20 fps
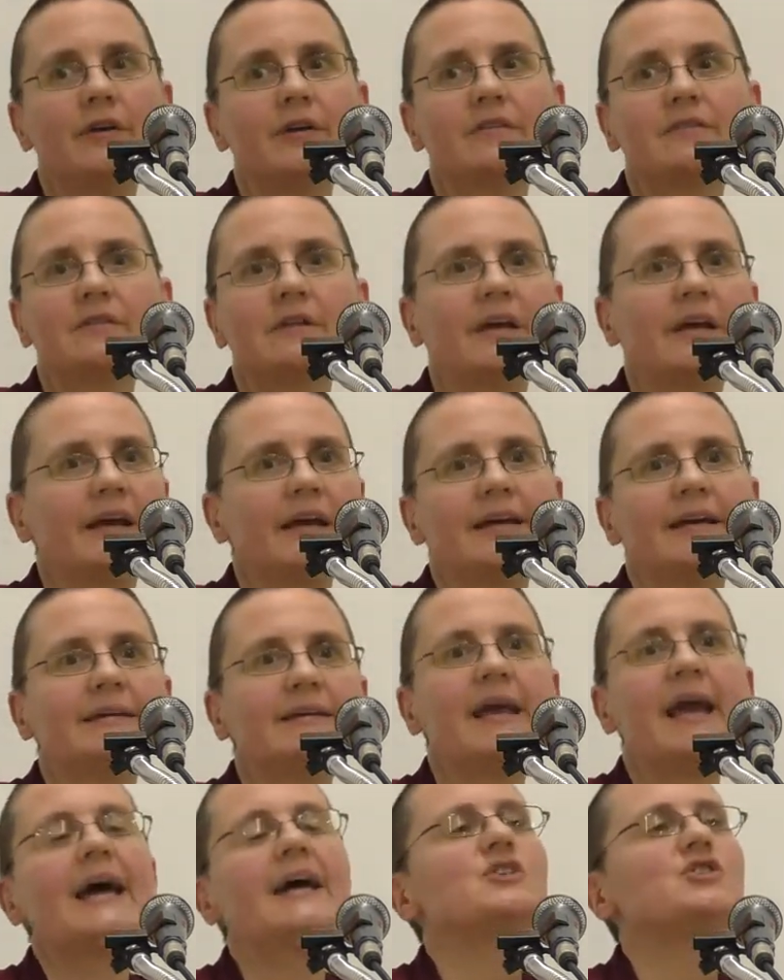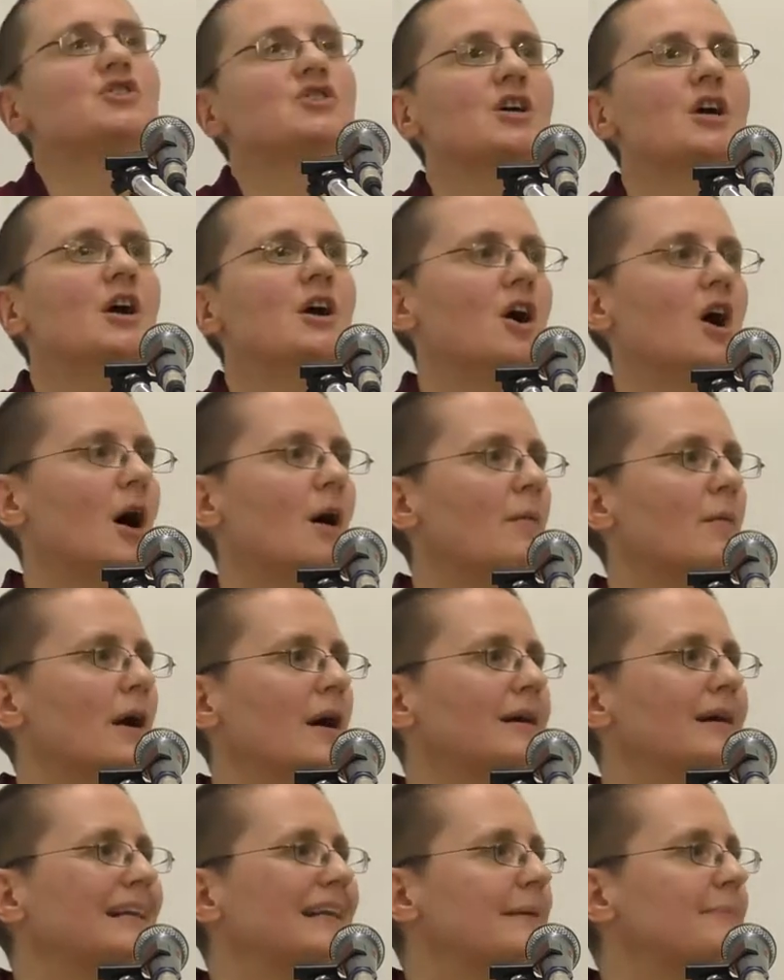Like you catch
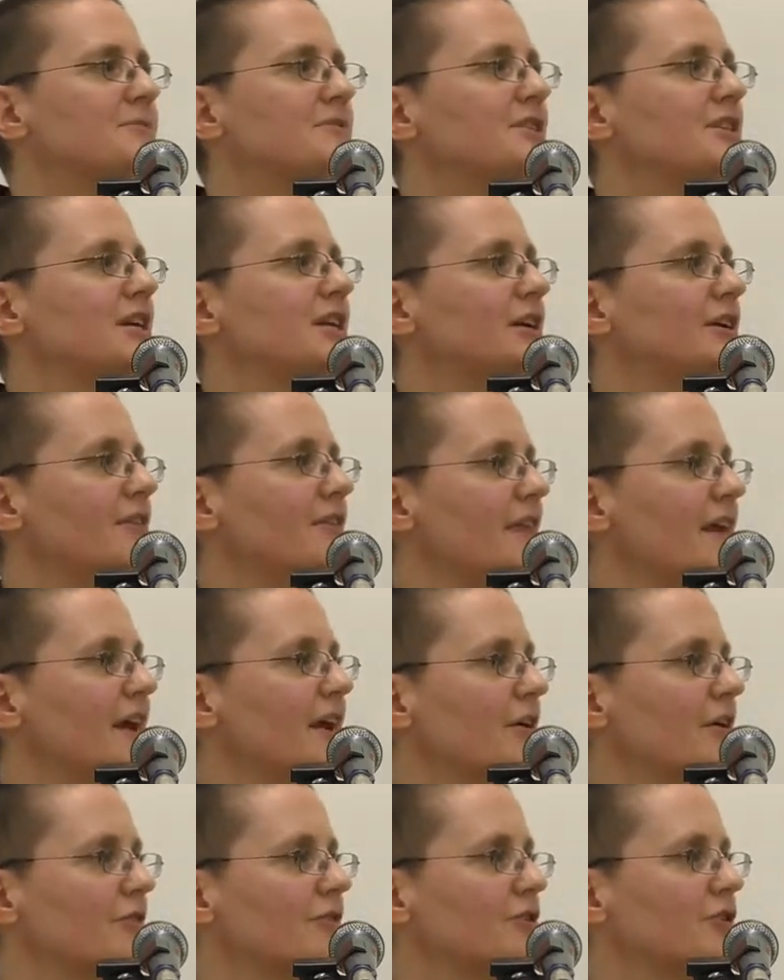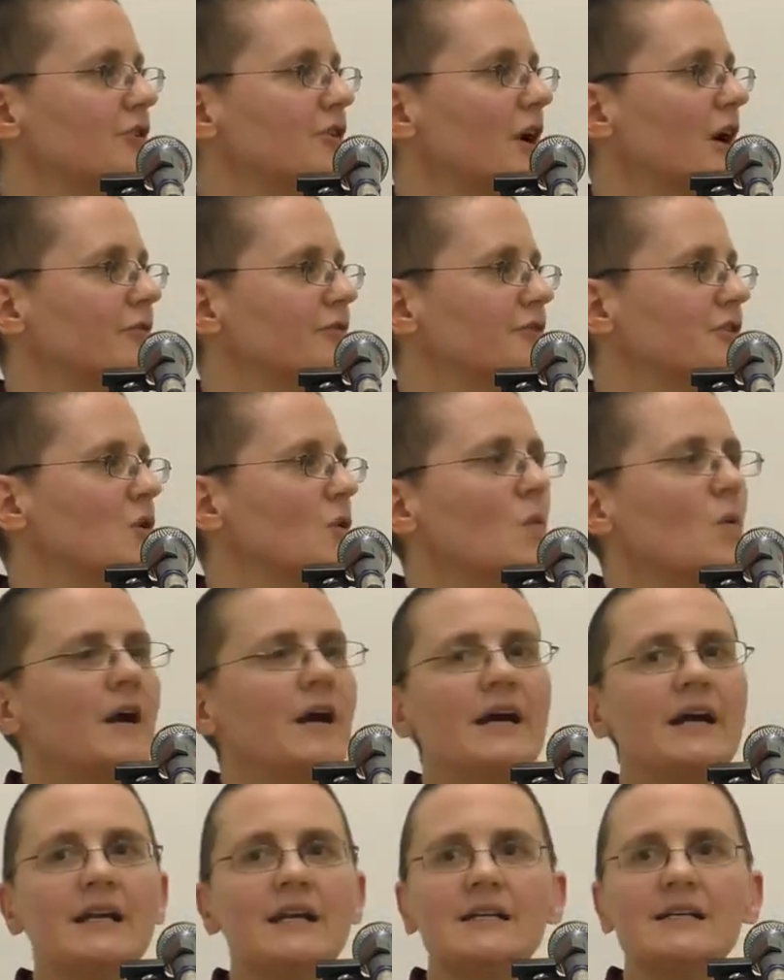a glimpse here and there of an
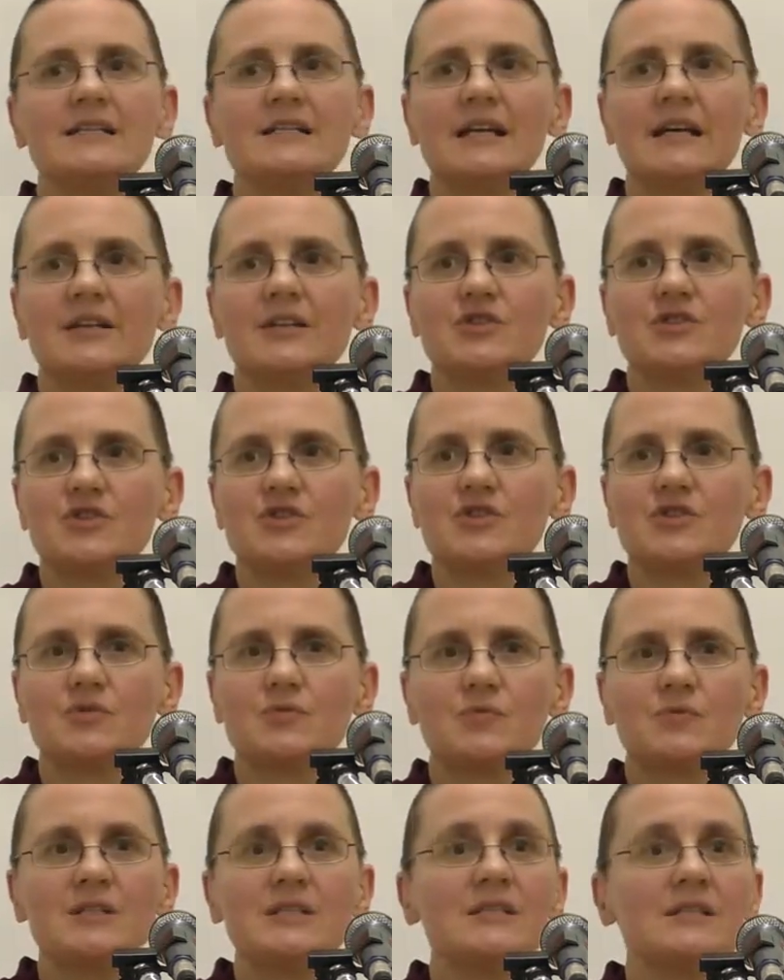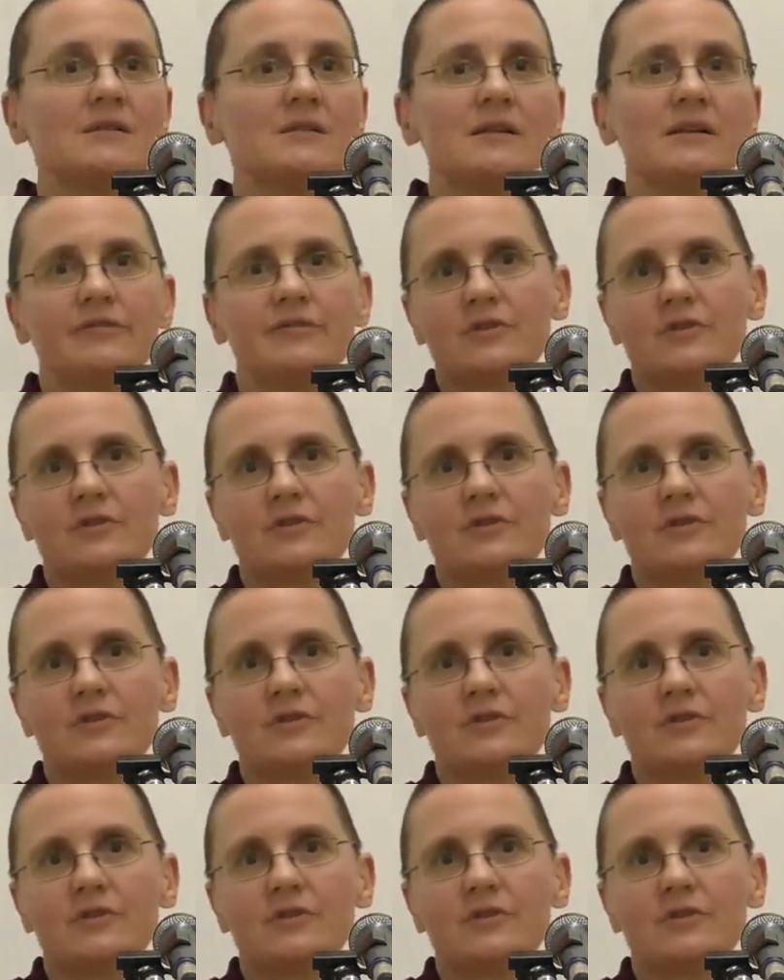awareness that has just arisen,